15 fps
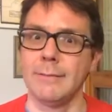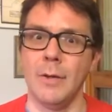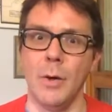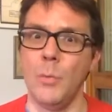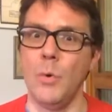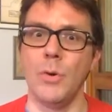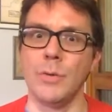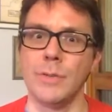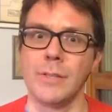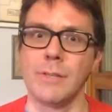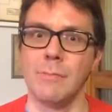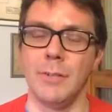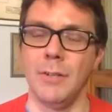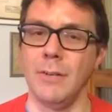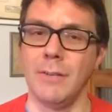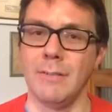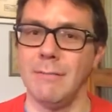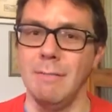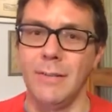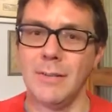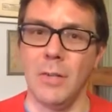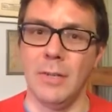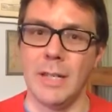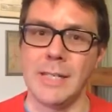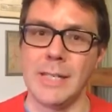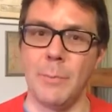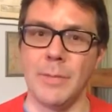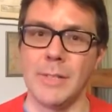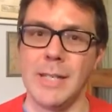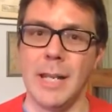Awards, which are a totally
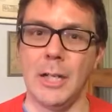separate